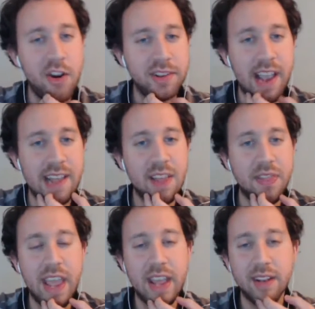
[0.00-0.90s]
case at
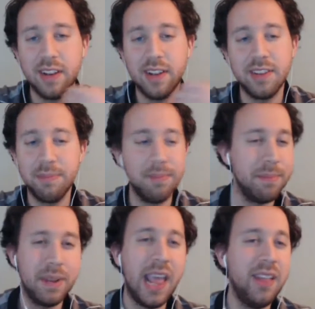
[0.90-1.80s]
the end because
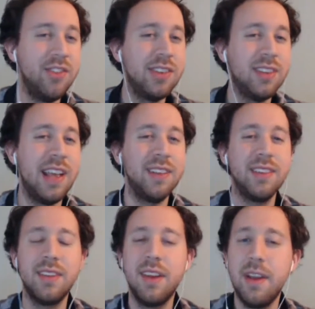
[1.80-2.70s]
Michaela just
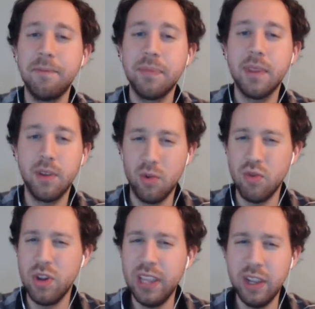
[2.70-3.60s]
has
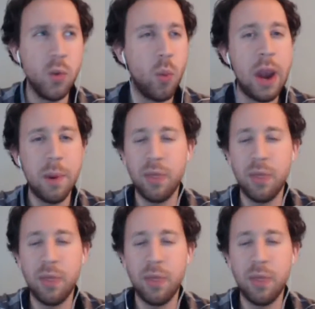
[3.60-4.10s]
really good way with